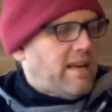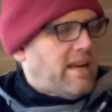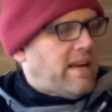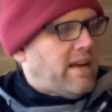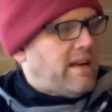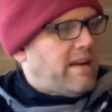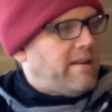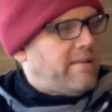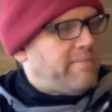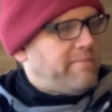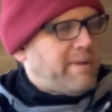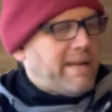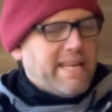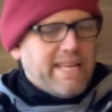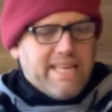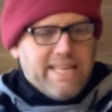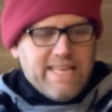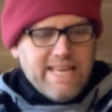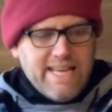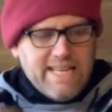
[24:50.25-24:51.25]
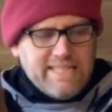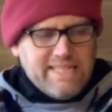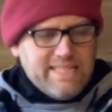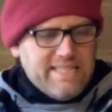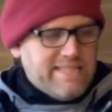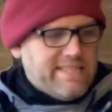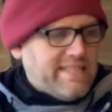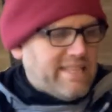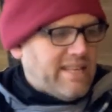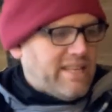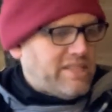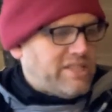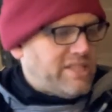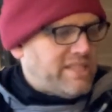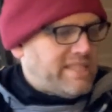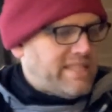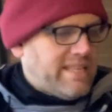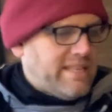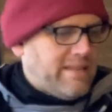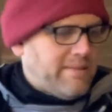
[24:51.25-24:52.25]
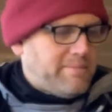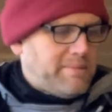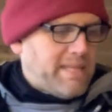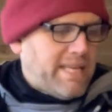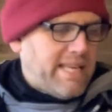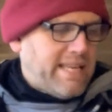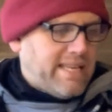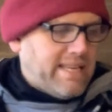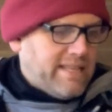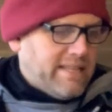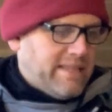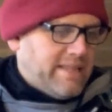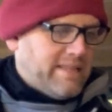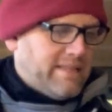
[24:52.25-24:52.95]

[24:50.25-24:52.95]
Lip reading: My guess is that I'll just end up taking